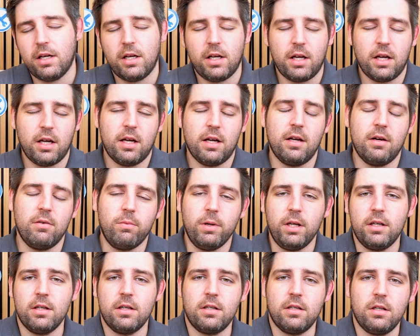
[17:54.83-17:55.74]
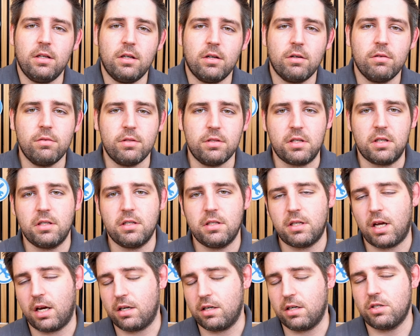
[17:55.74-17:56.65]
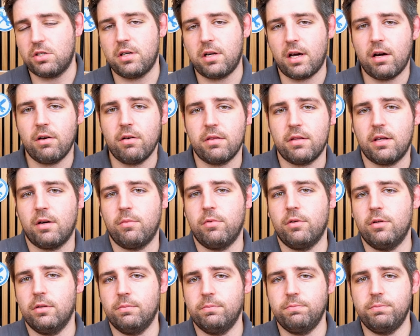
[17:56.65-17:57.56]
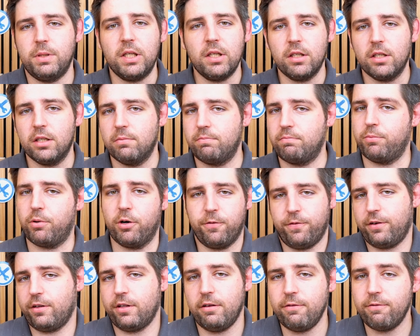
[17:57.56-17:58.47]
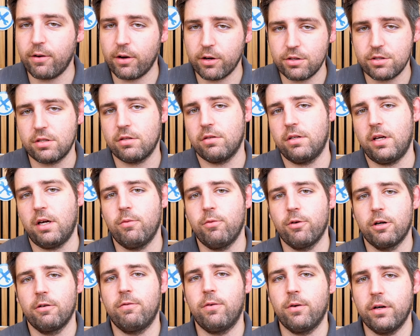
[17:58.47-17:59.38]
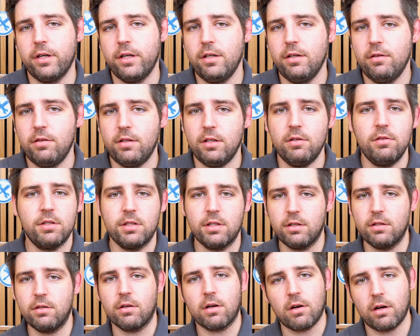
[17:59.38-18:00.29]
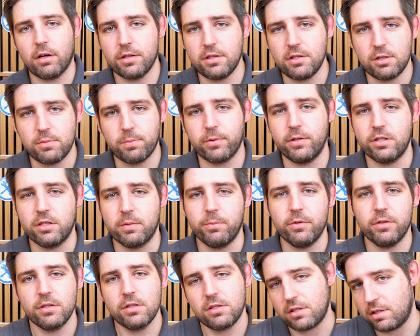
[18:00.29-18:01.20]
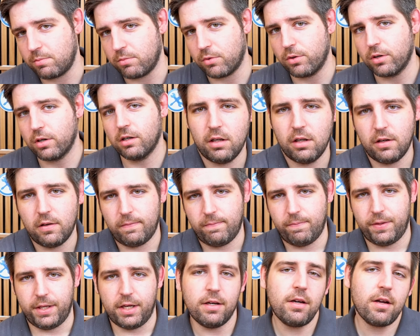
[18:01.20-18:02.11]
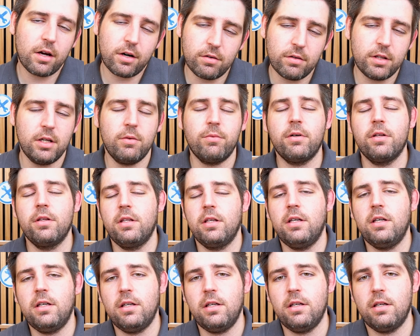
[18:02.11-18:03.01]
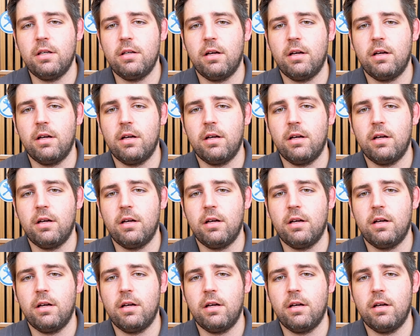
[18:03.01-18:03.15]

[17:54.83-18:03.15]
And we can, send a technician out that will build a perfectly functional network for you using all these principles and more. And not only will the